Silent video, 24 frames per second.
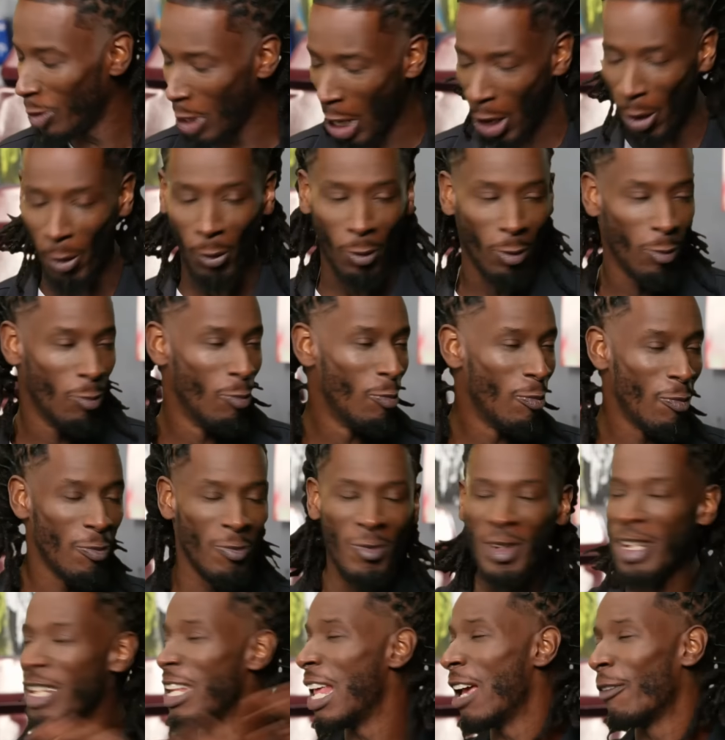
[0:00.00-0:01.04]
No,
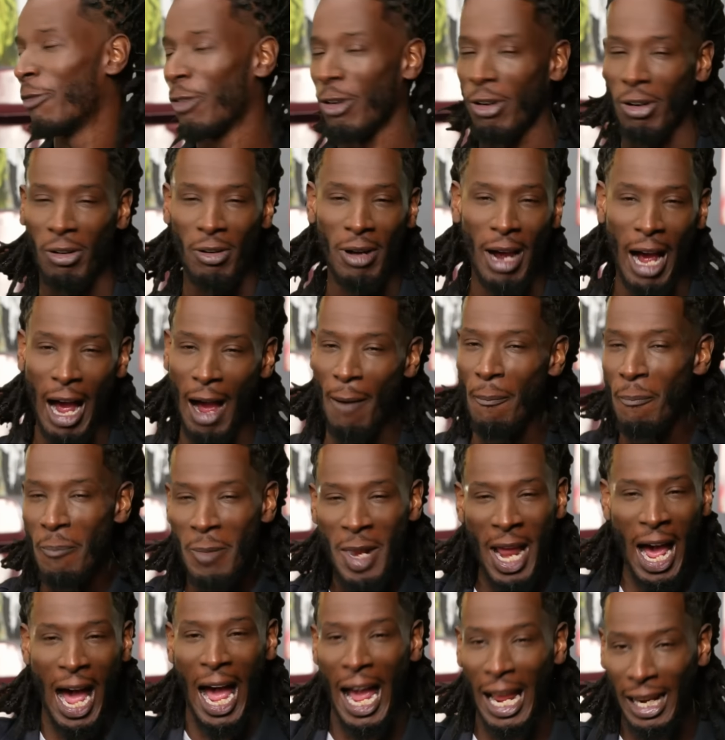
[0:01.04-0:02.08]
never.
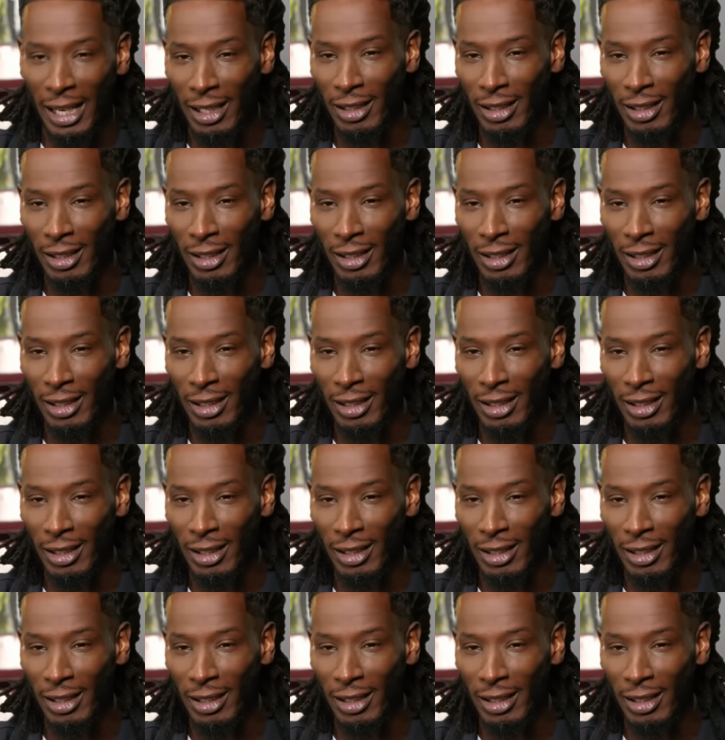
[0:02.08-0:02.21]
I'm not.